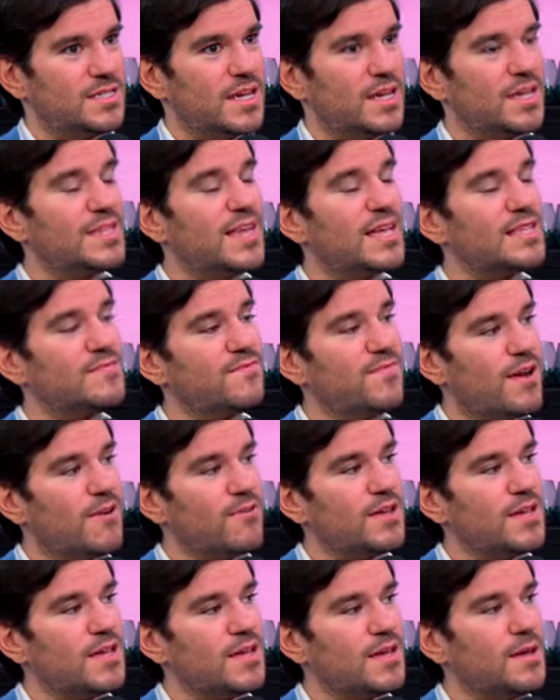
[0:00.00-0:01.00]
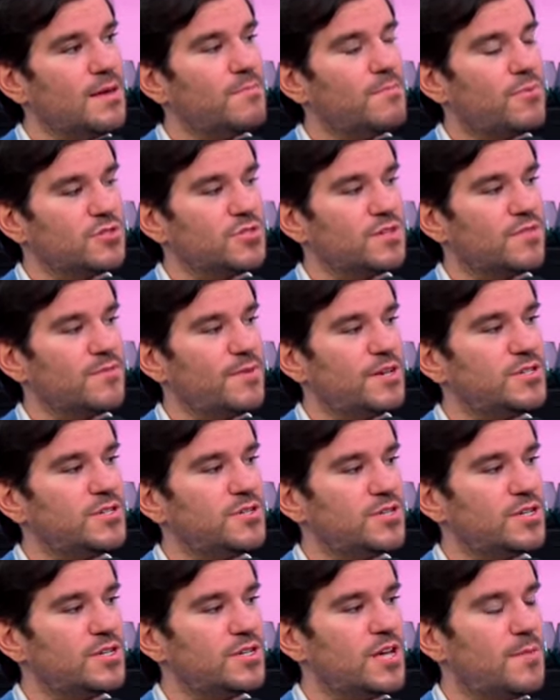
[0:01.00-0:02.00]
like, that's very personal information. You
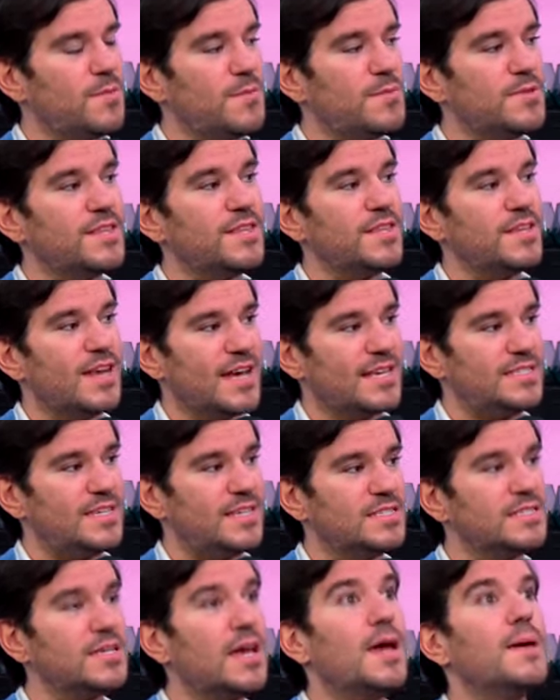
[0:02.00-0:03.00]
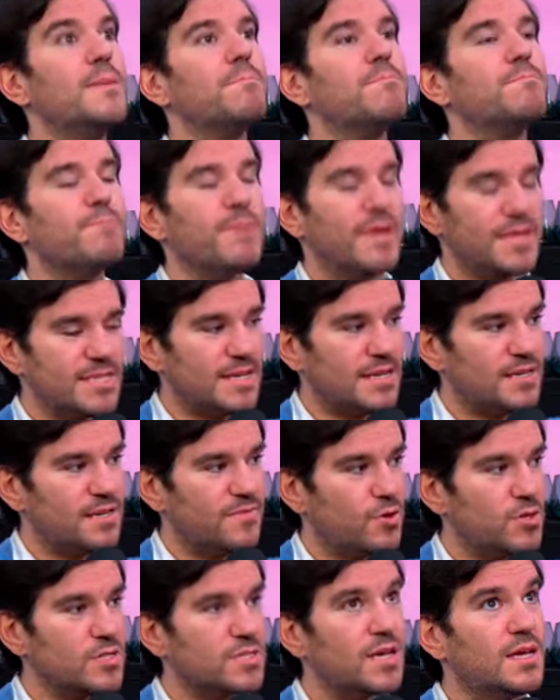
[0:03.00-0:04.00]
shouldn't tell people. Then the next scene is Big's getting a
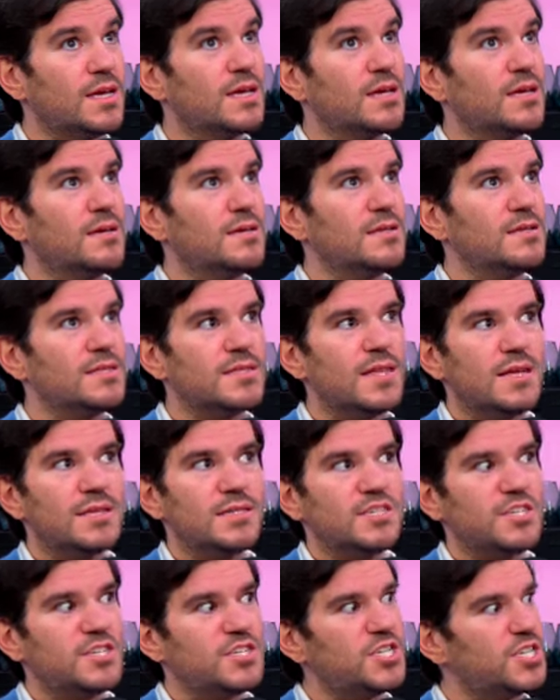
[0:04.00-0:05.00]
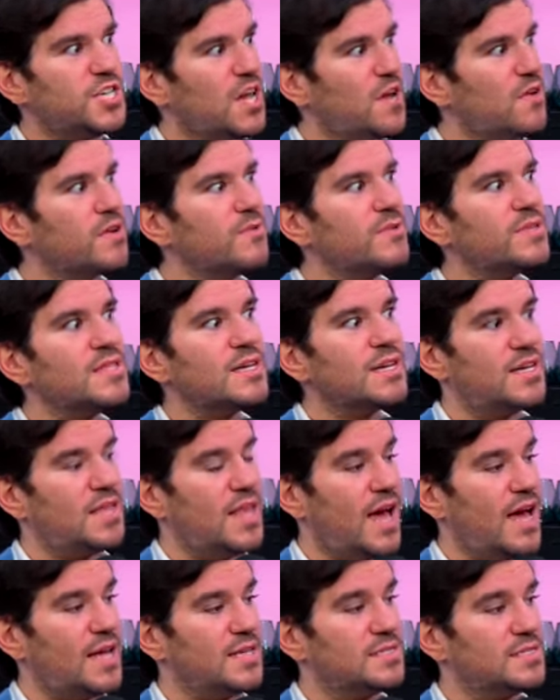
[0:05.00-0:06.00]
divorce. That's just sharing with the
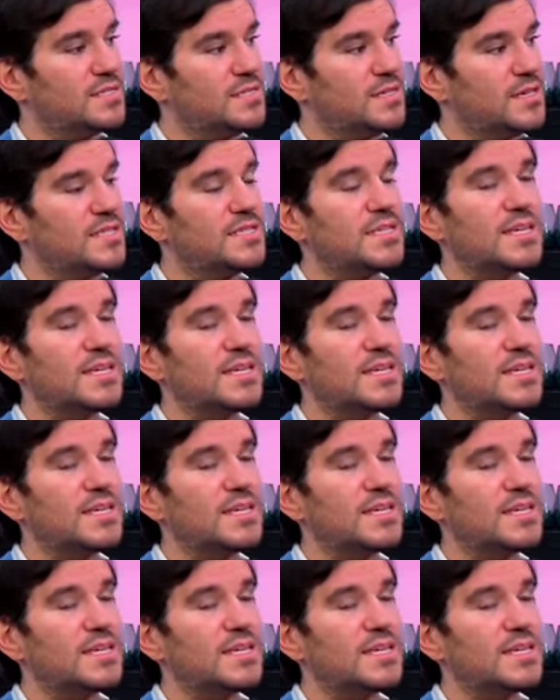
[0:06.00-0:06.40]
class. It's